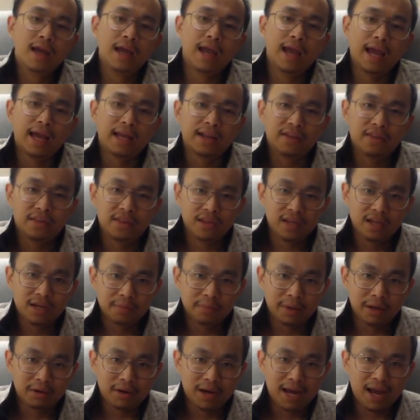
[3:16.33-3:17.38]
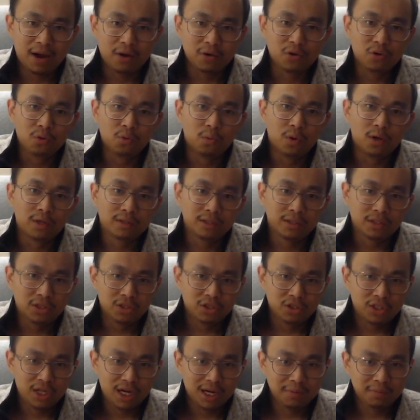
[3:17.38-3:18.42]
and think about how you want to
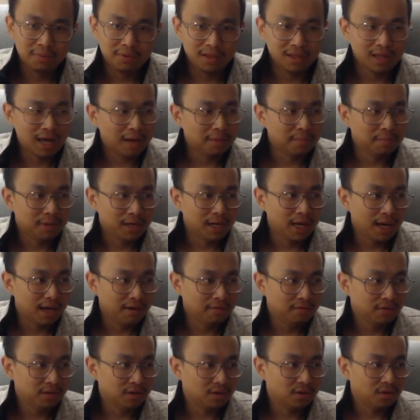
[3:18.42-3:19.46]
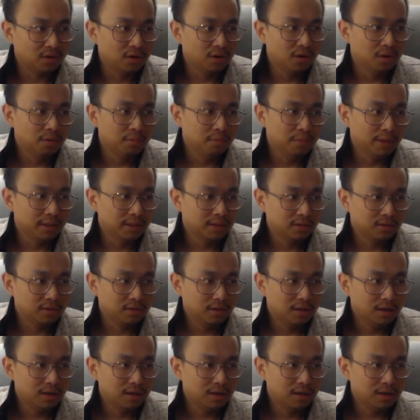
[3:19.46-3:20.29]
shape that behavior based